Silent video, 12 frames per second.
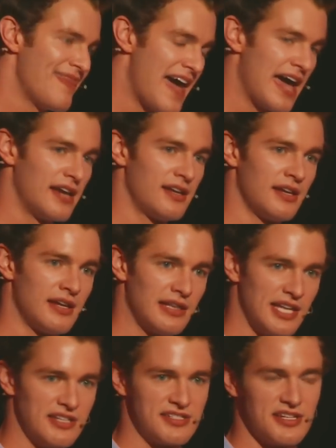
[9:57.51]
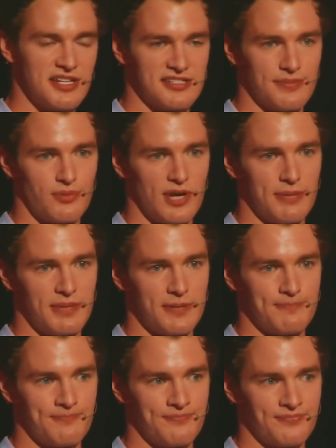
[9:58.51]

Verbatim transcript: And that leads to disappointment.